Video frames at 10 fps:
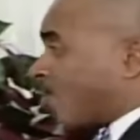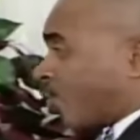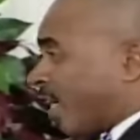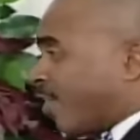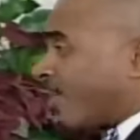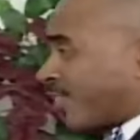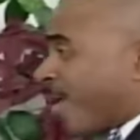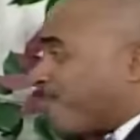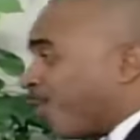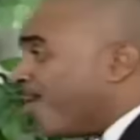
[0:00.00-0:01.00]
that are seen are
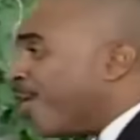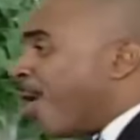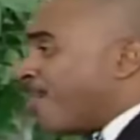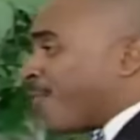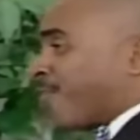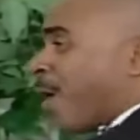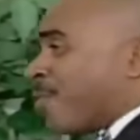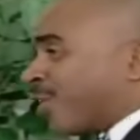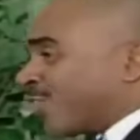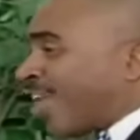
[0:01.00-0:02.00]
temporal, but that
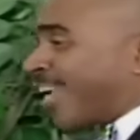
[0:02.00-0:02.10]
which is